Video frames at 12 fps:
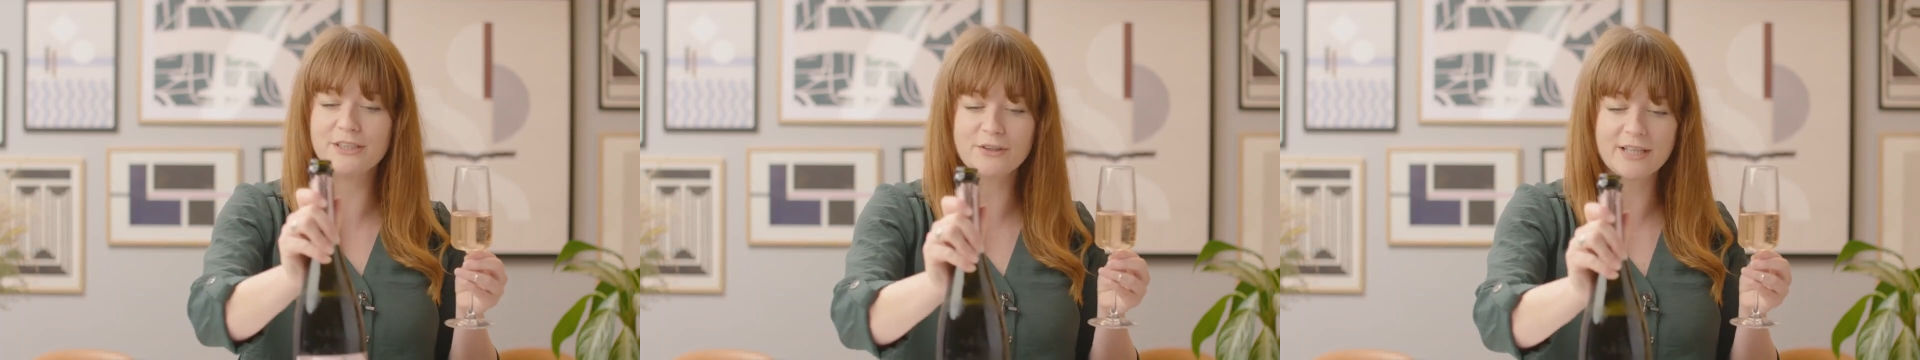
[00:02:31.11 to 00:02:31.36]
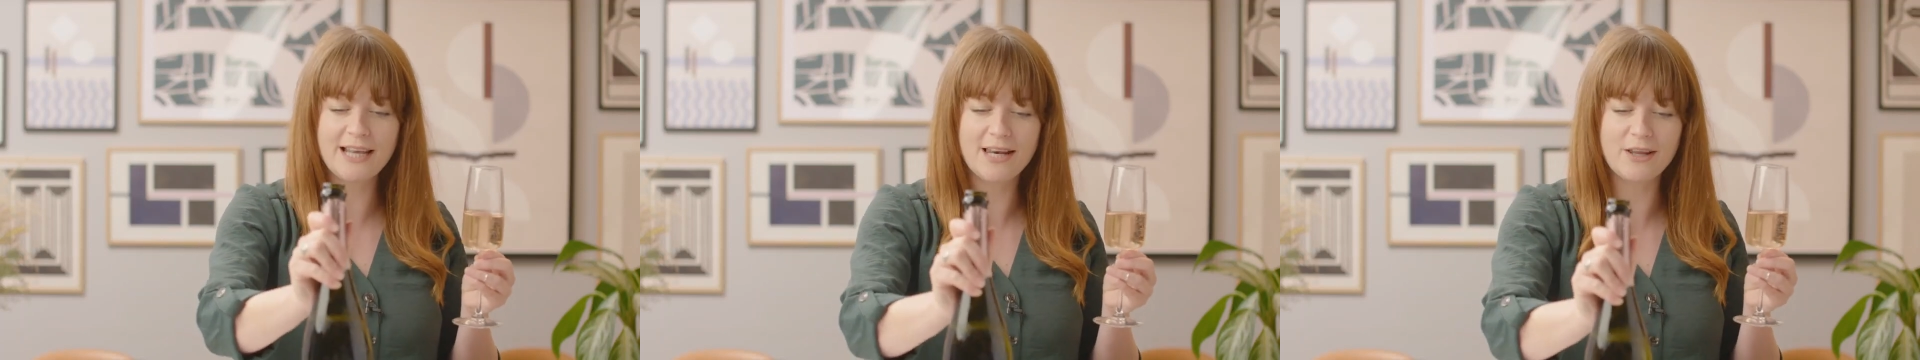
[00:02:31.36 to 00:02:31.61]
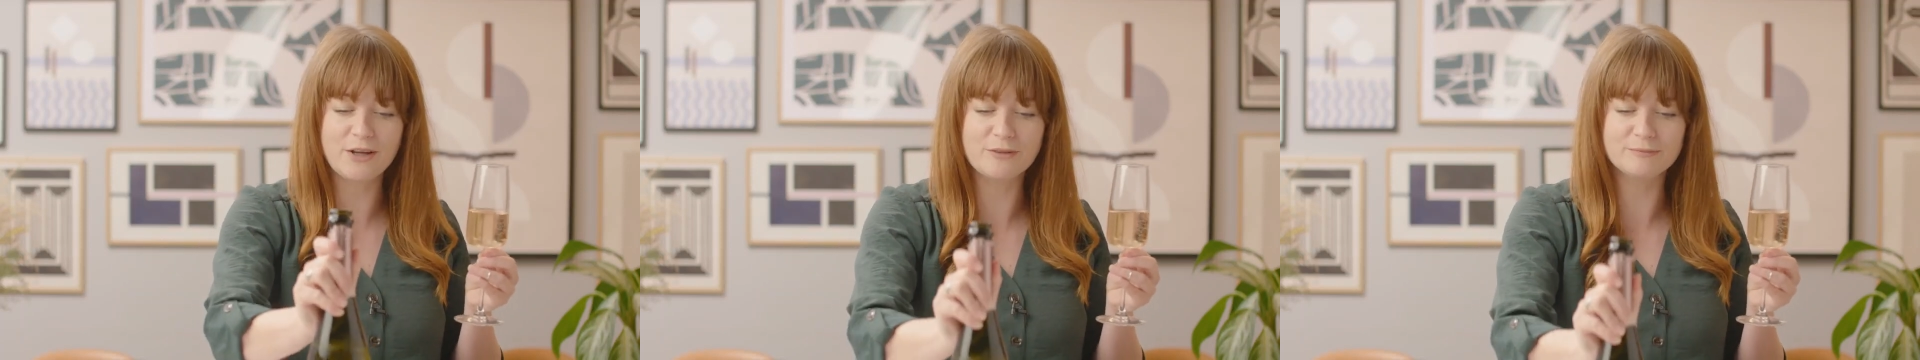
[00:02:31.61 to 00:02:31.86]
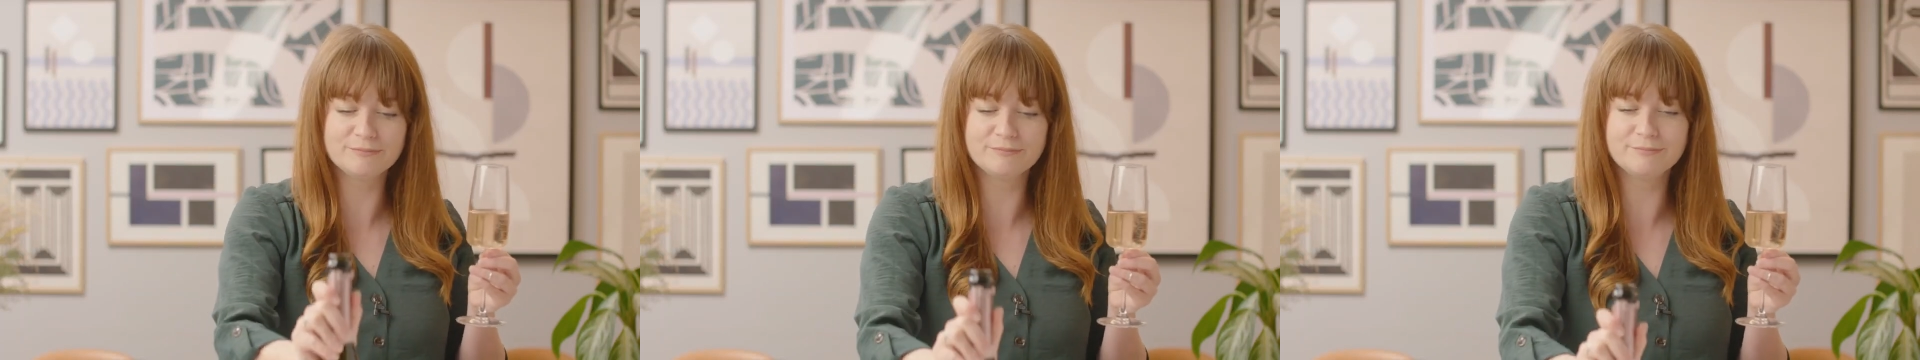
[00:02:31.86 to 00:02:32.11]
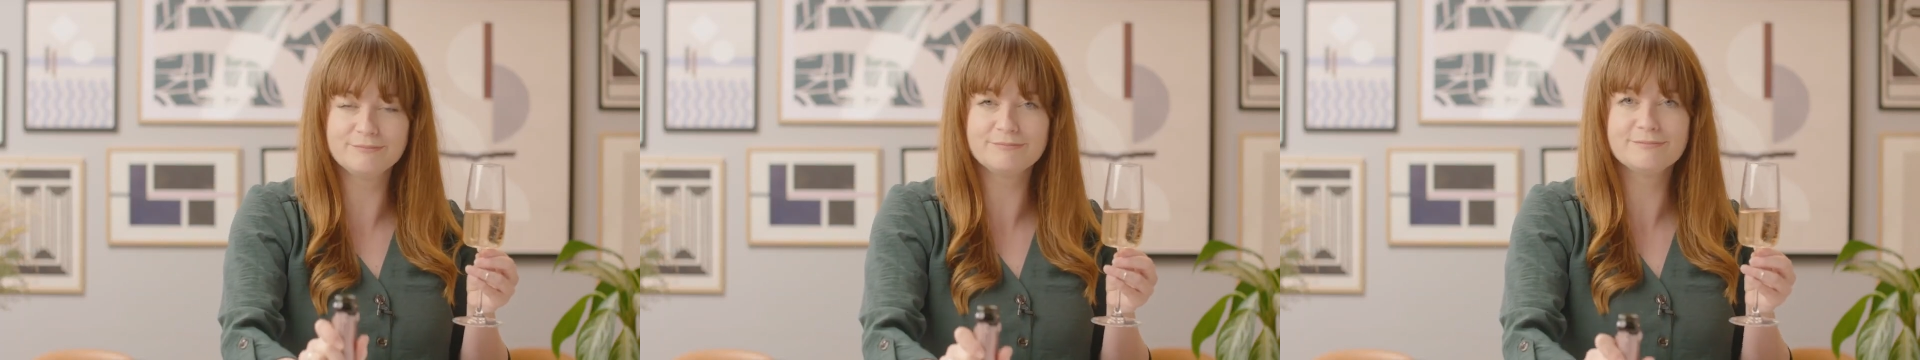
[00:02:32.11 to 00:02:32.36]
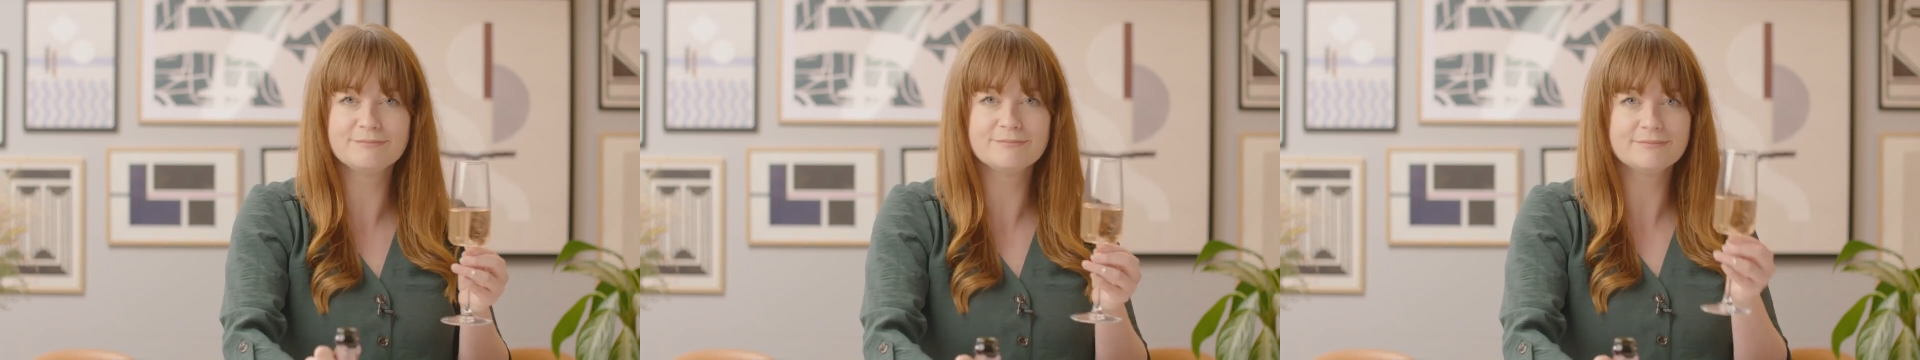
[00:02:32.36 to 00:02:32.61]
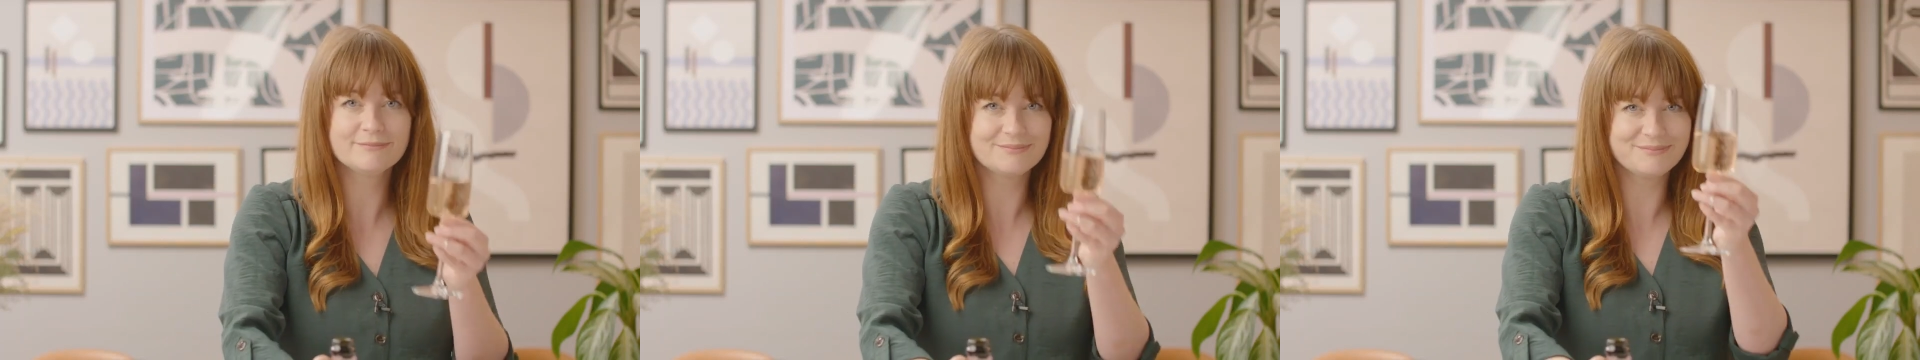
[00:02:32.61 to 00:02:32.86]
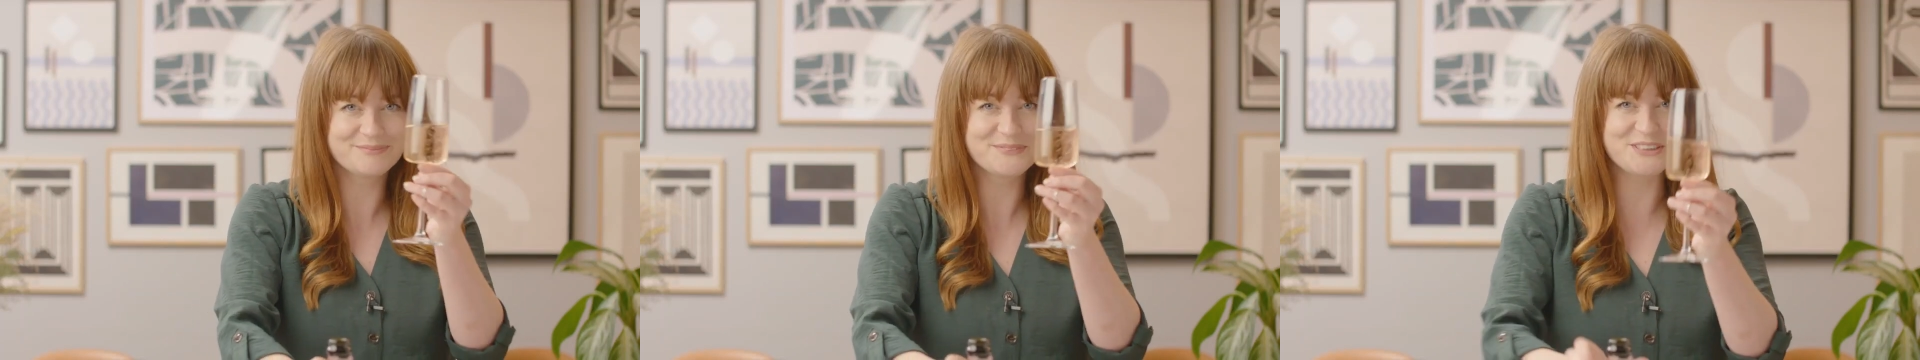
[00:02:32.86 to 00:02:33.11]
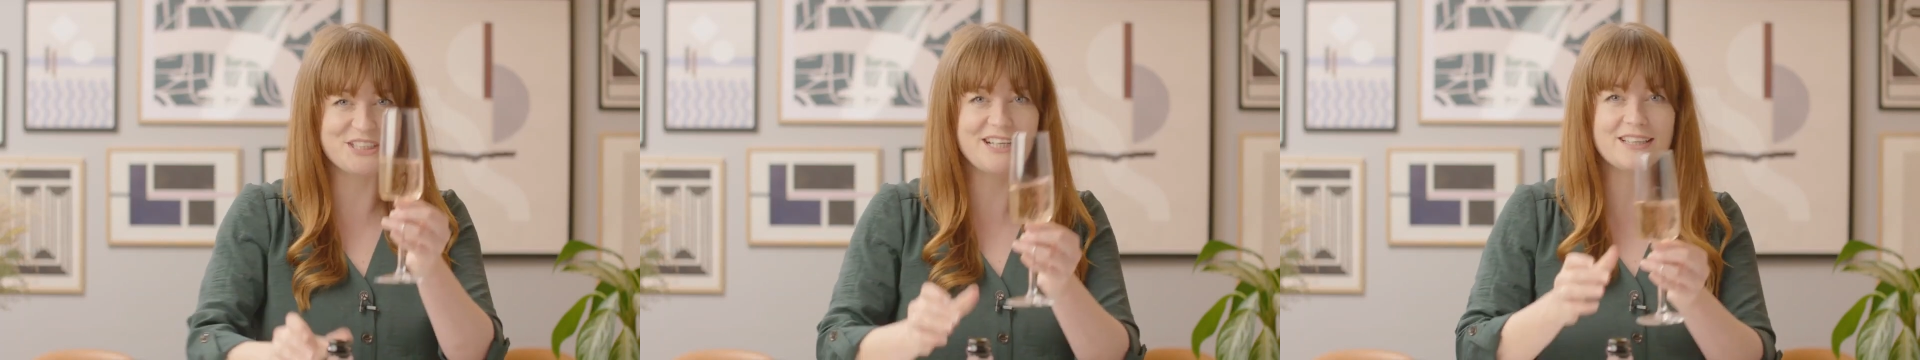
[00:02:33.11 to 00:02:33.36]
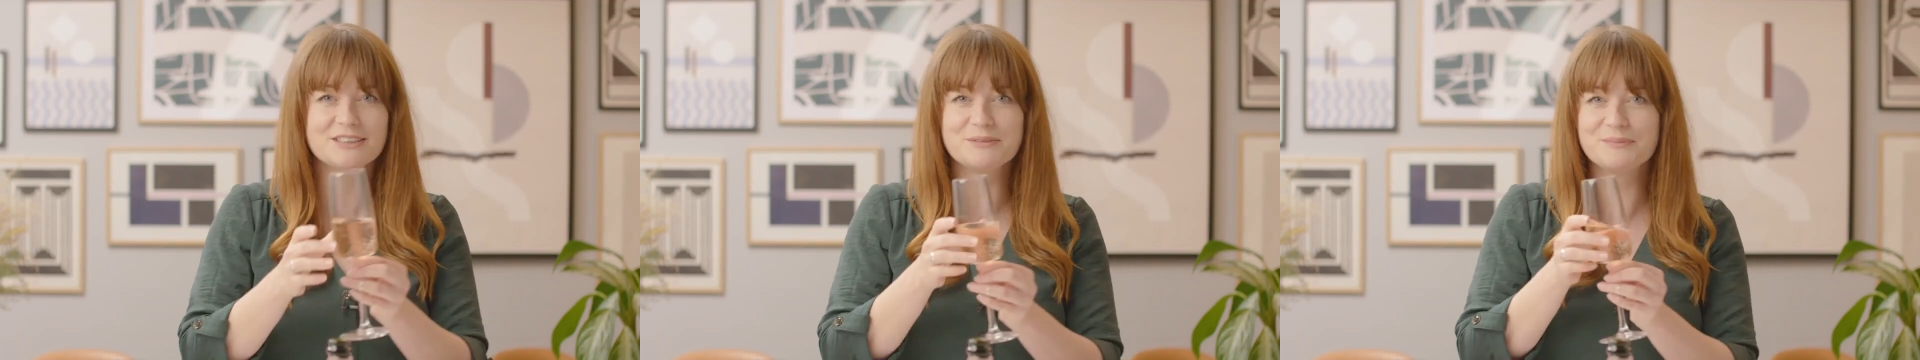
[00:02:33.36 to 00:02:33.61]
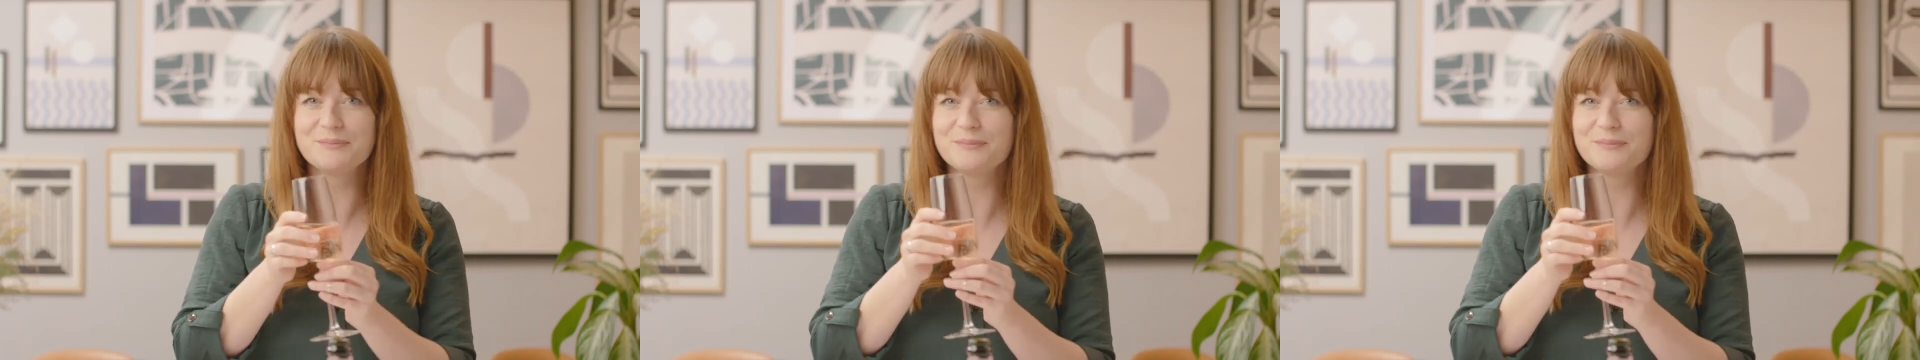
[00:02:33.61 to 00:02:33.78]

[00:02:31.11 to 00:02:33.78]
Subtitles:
your Kaelo. Cheers!